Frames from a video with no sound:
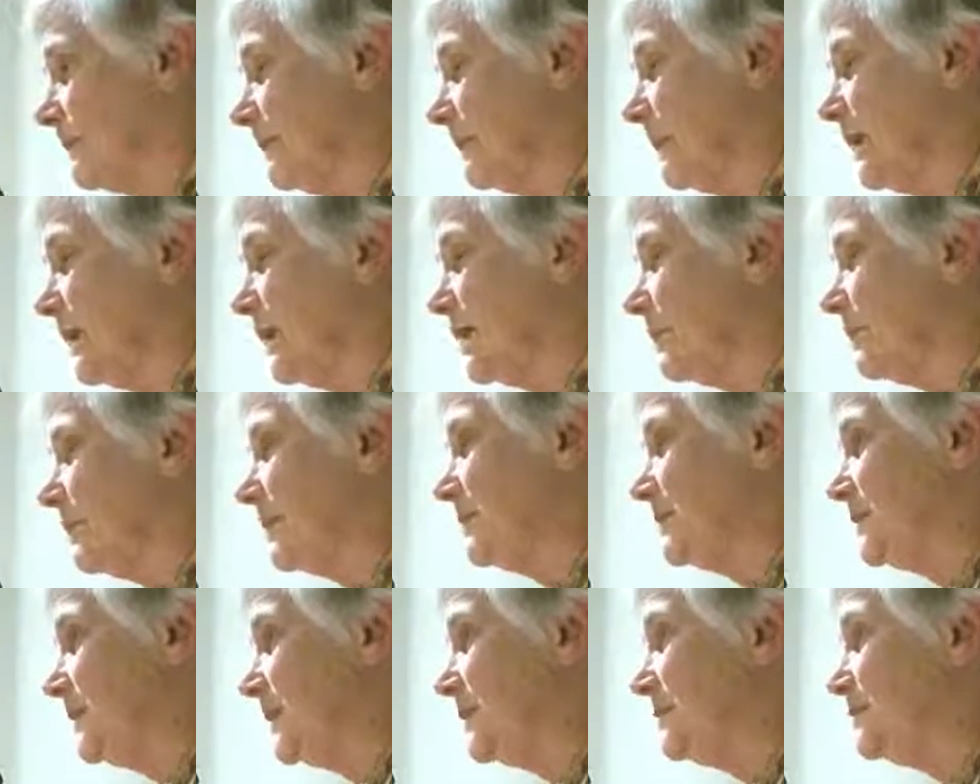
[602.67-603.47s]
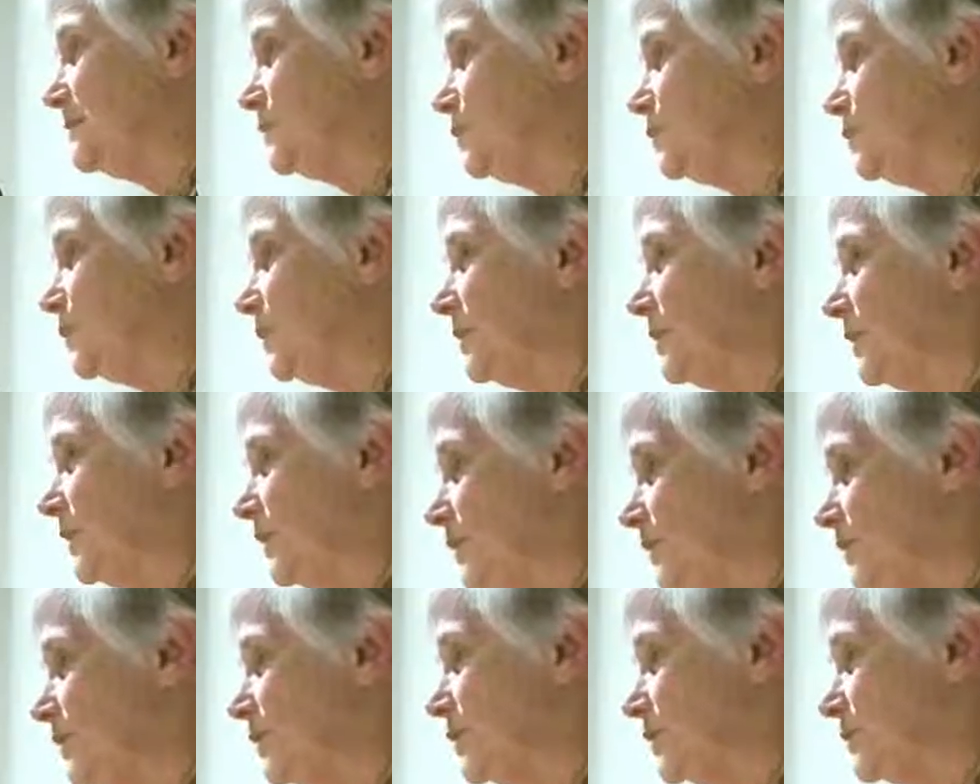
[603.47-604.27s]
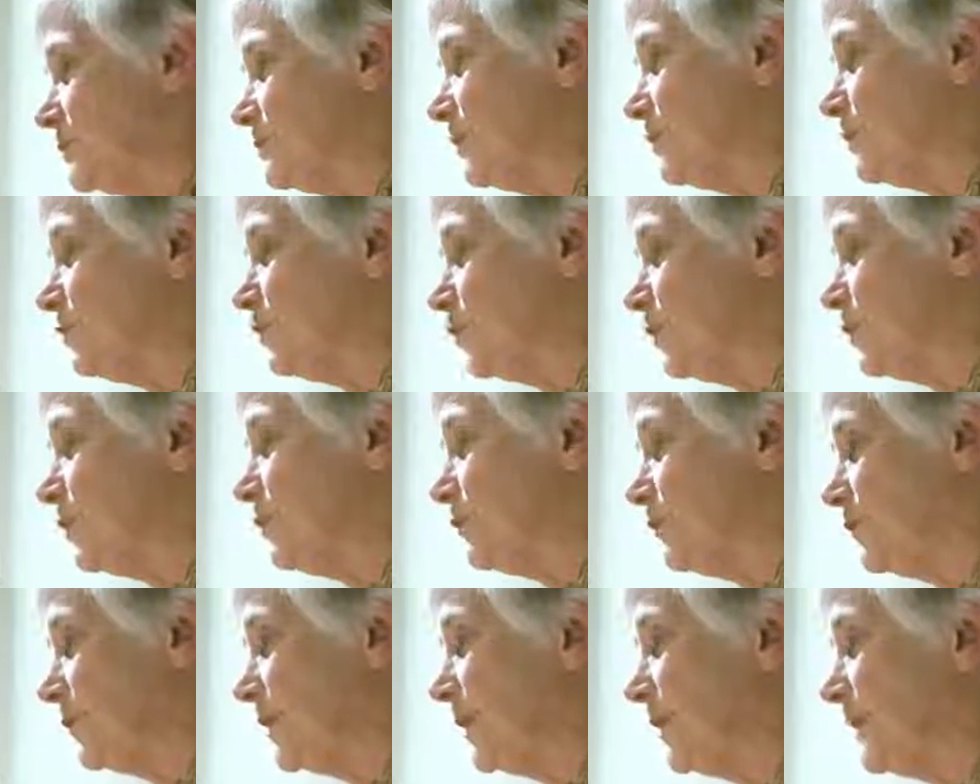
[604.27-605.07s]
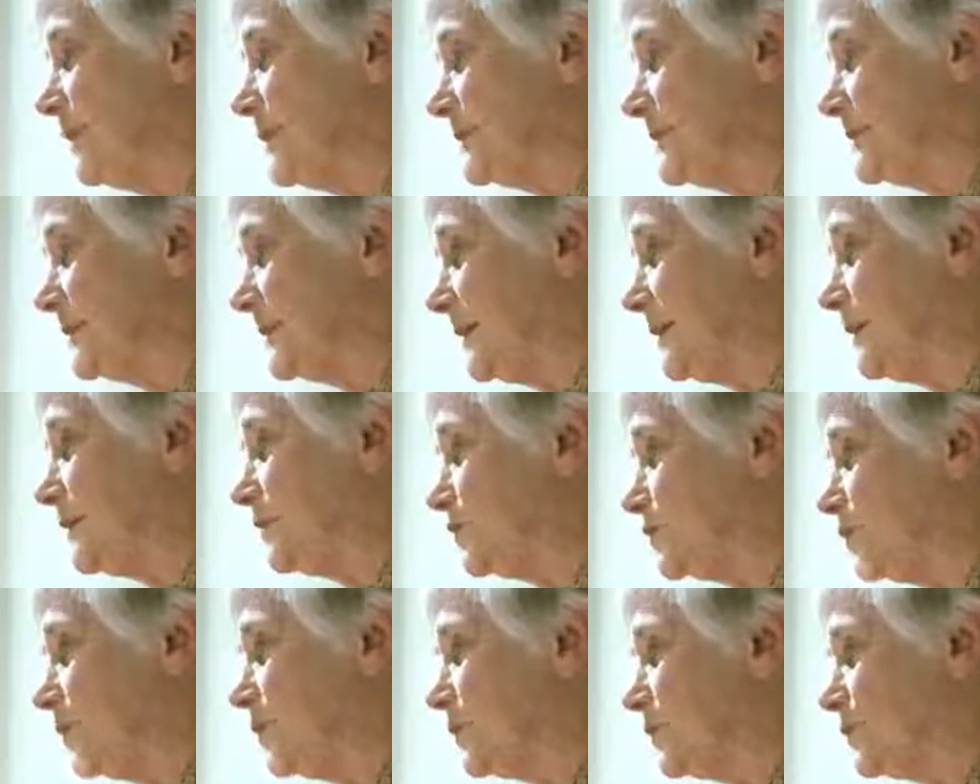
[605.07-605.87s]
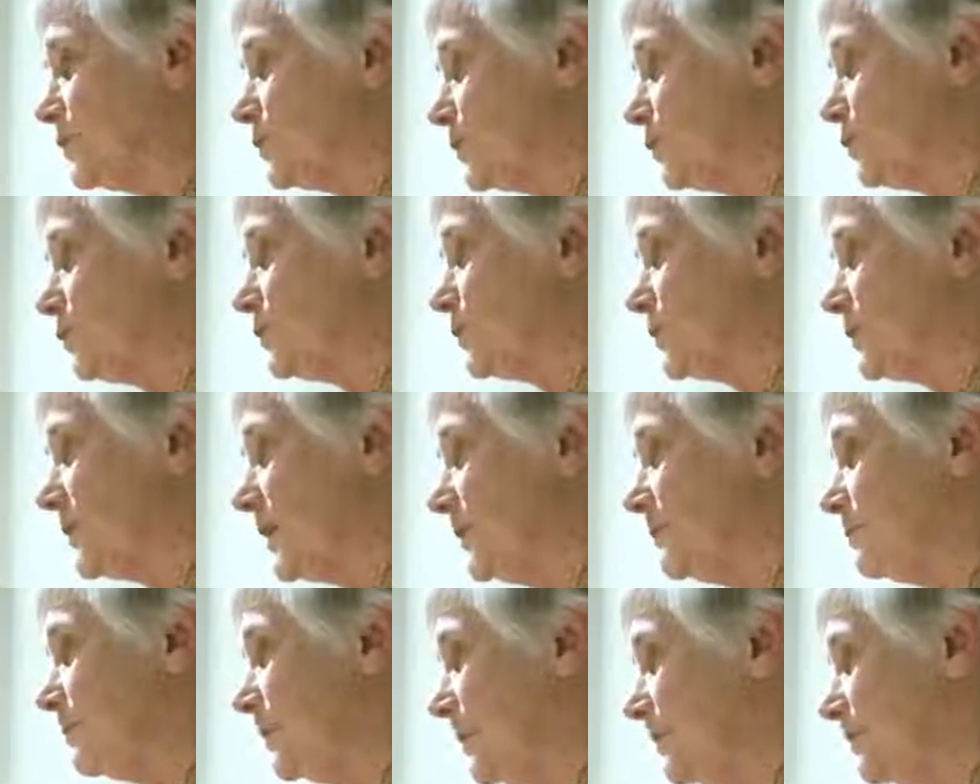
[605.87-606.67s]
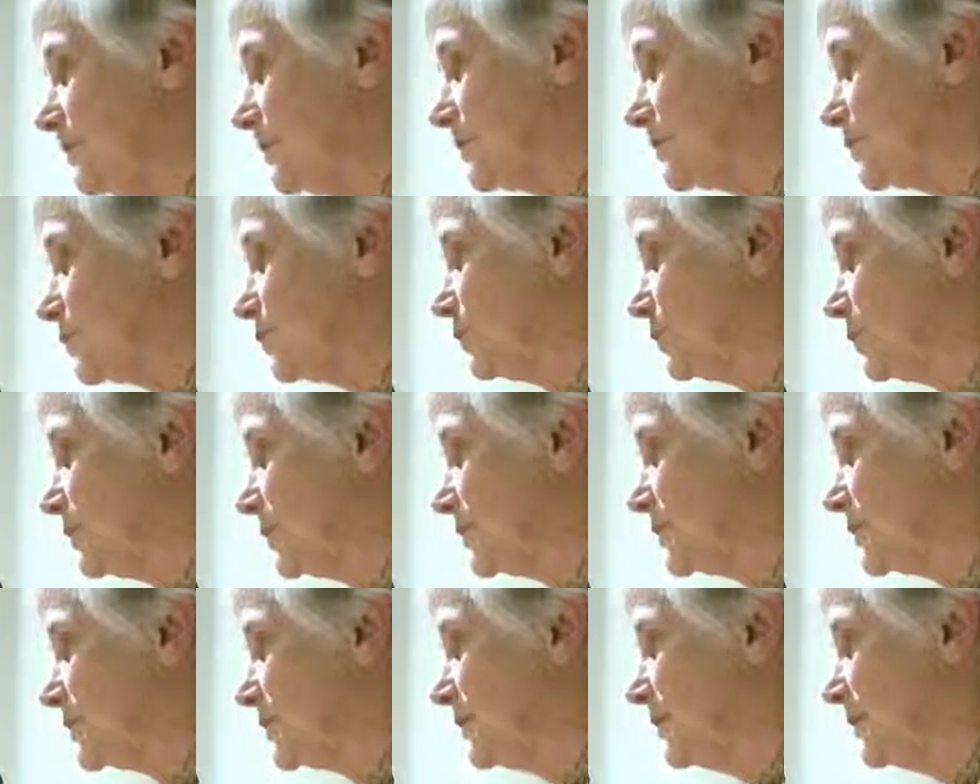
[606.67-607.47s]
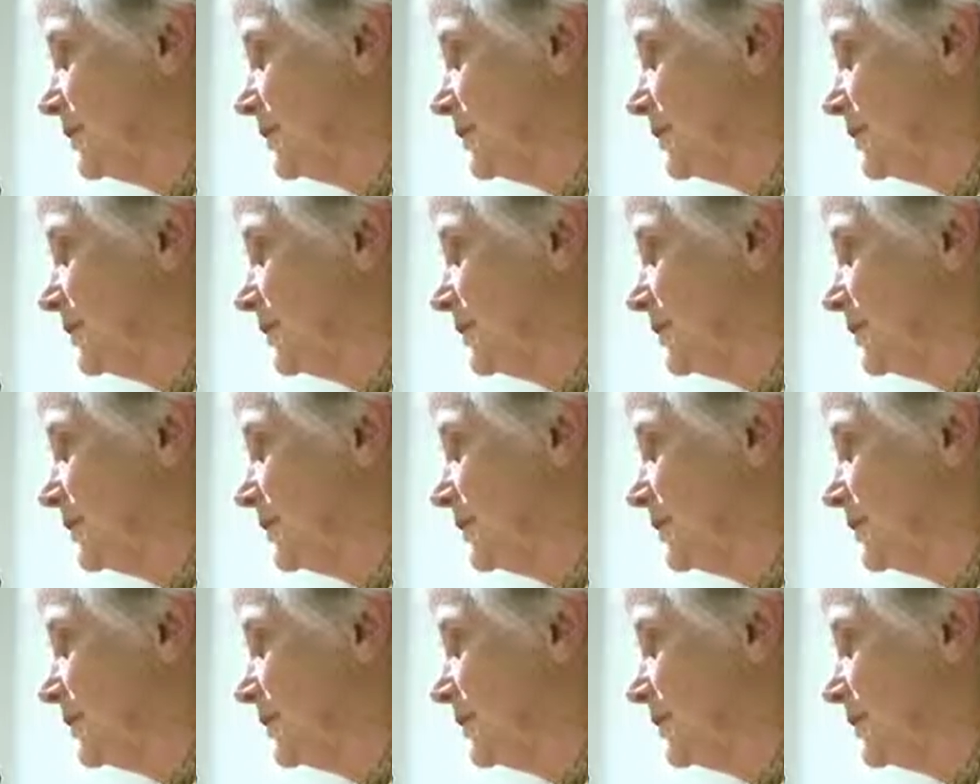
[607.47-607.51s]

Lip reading: Now, how many times do you want to hear this before you finally say charter schools are not public schools?